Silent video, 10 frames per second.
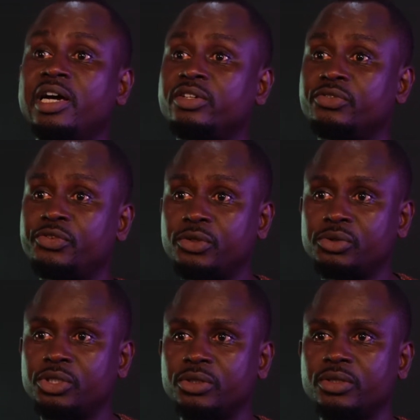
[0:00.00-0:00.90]
and the
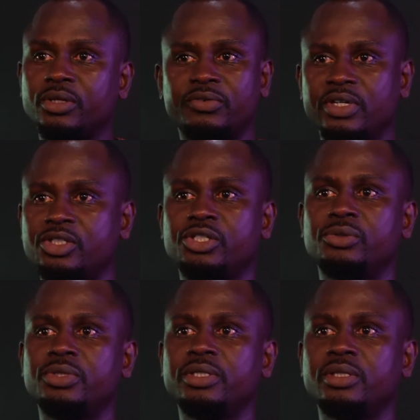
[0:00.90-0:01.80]
future of our
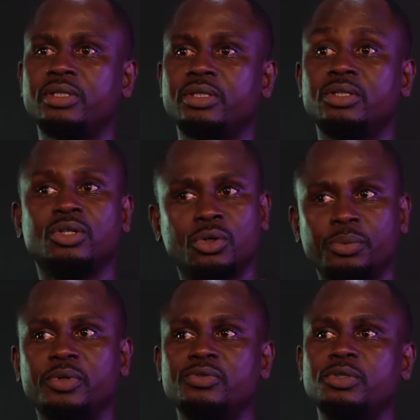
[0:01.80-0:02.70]
children, the
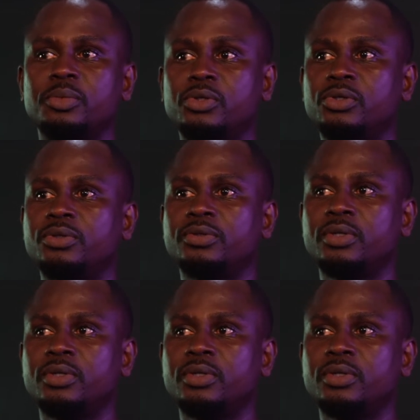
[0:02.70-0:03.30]
hope of tomorrow.